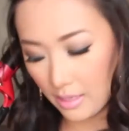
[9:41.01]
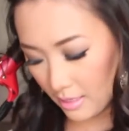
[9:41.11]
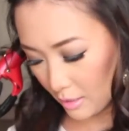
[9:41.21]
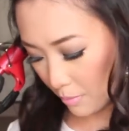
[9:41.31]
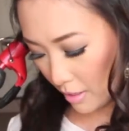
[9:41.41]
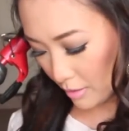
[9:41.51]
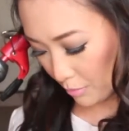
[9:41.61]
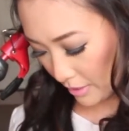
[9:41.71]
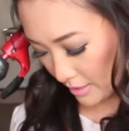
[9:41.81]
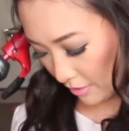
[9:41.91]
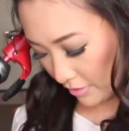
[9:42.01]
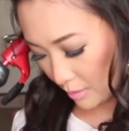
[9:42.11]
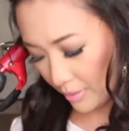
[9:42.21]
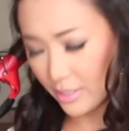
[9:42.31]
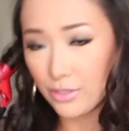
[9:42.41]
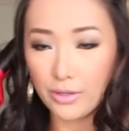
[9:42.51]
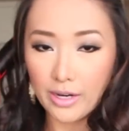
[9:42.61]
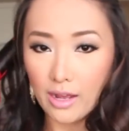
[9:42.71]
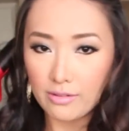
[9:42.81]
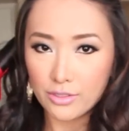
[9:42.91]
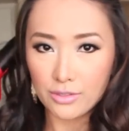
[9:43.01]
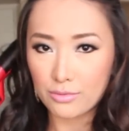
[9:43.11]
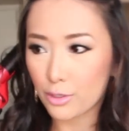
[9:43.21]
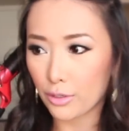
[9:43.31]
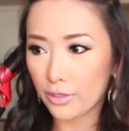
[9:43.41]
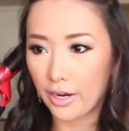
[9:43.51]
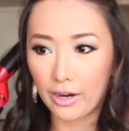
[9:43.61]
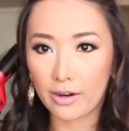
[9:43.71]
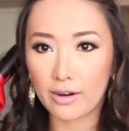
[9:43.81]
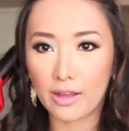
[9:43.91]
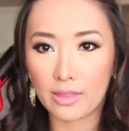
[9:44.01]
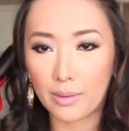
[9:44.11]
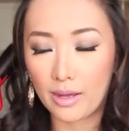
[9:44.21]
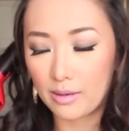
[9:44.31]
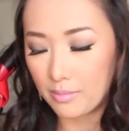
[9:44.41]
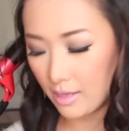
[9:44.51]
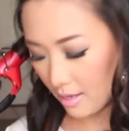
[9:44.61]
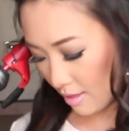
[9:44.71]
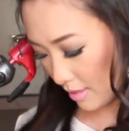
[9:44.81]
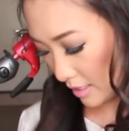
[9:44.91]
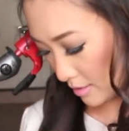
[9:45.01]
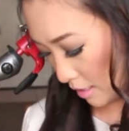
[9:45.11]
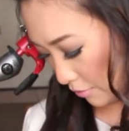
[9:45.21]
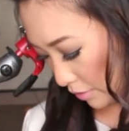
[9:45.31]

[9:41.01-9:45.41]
But this part is pretty self-explanatory, just curly hair at the bottom. That's not